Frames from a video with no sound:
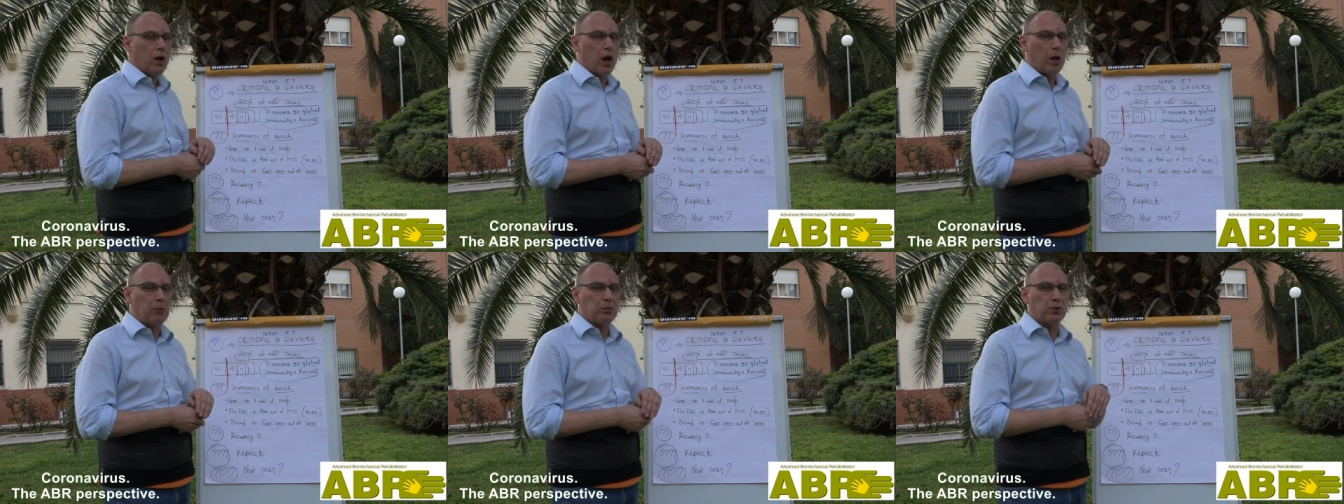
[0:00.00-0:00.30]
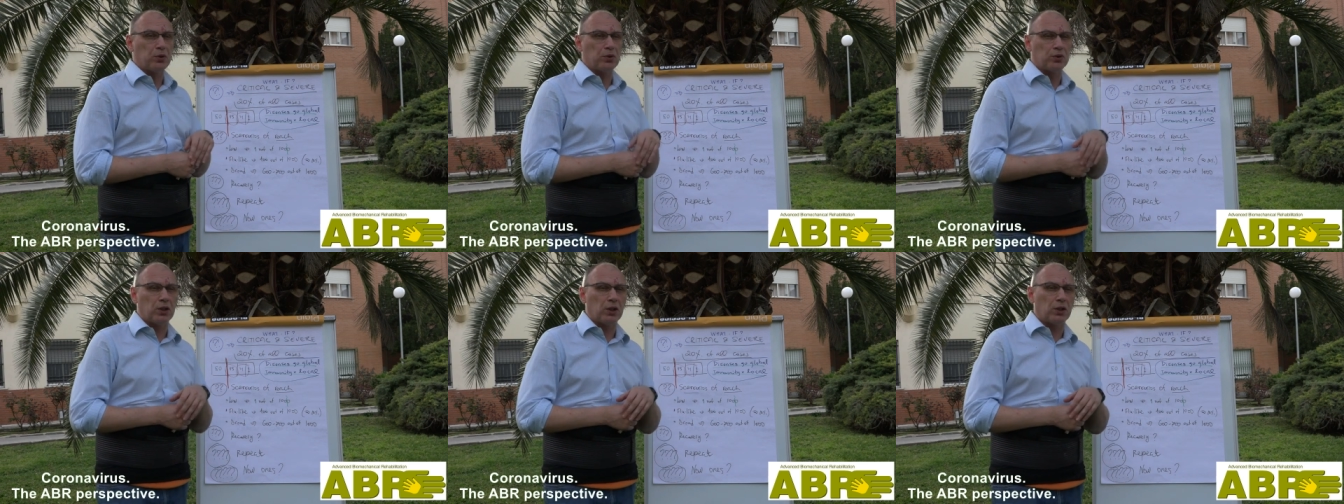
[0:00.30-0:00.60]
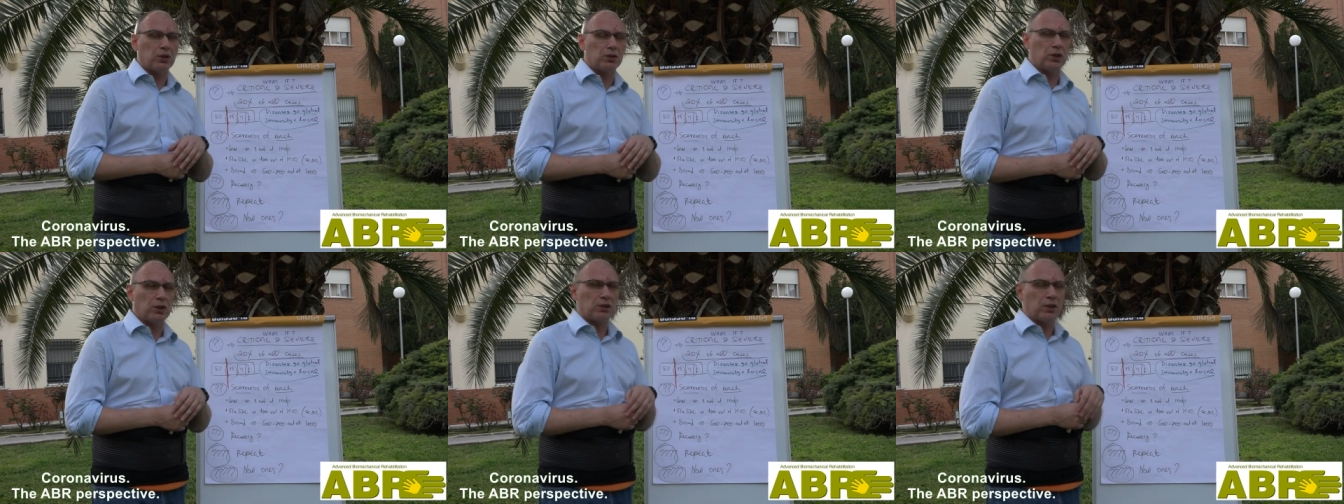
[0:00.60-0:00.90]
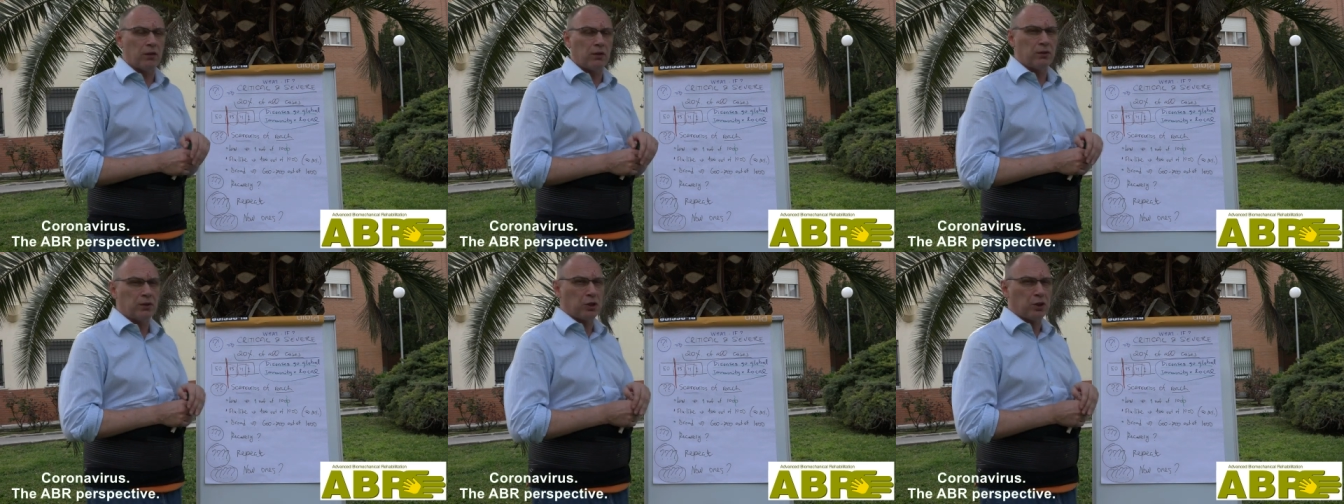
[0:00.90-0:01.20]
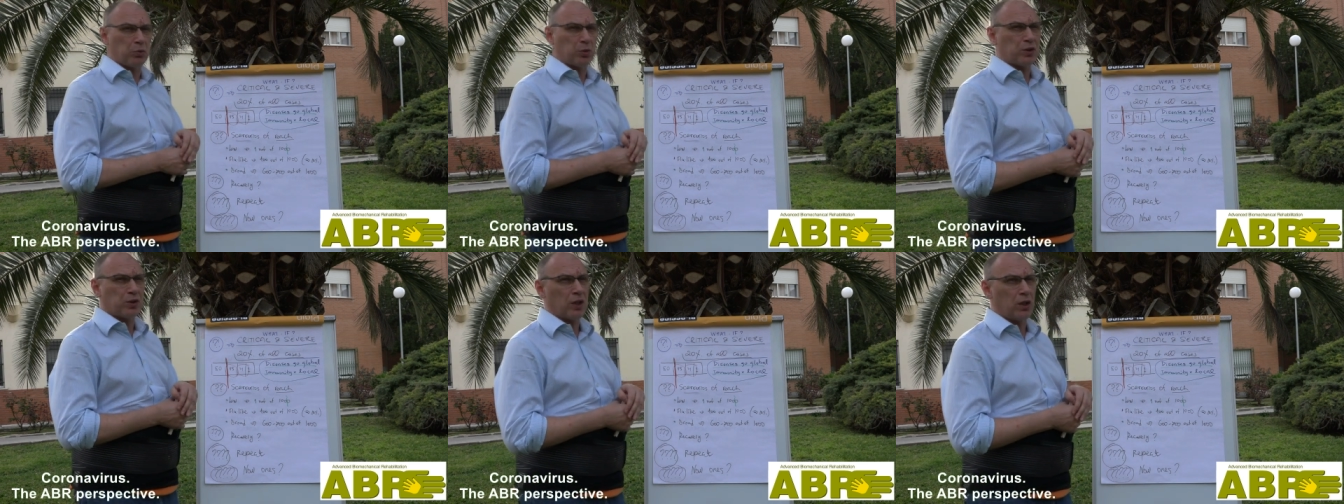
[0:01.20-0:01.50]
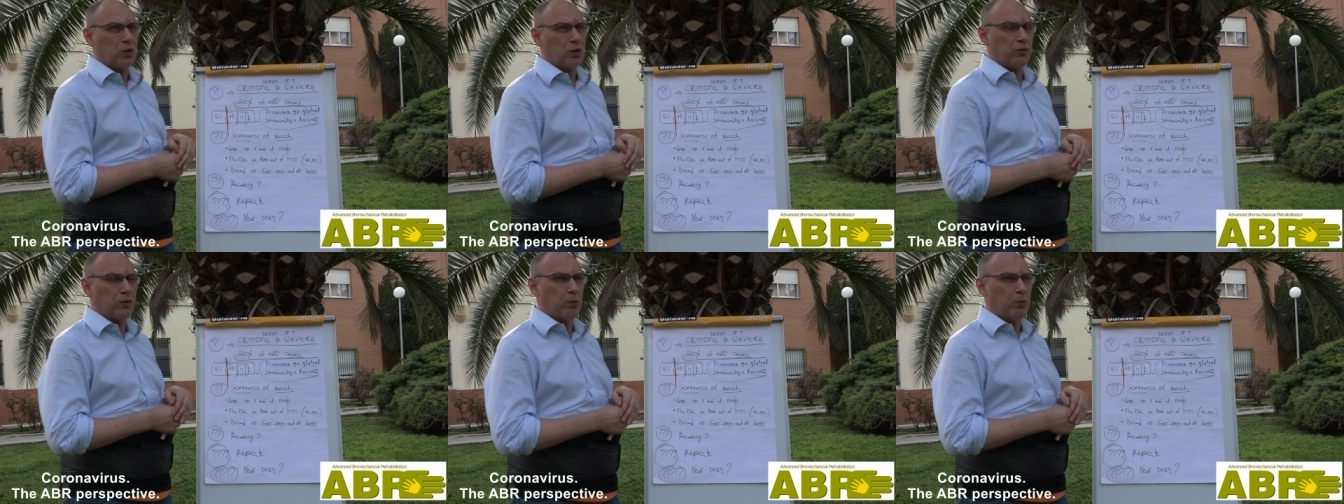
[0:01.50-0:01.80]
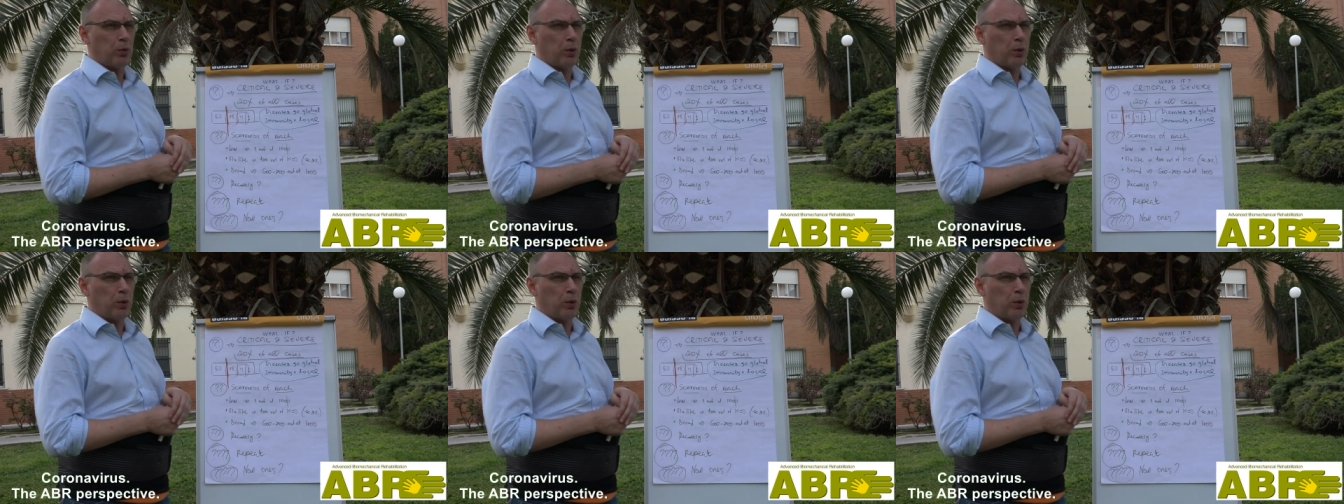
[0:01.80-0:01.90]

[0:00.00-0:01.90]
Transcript: up to sixty to seventy percent of the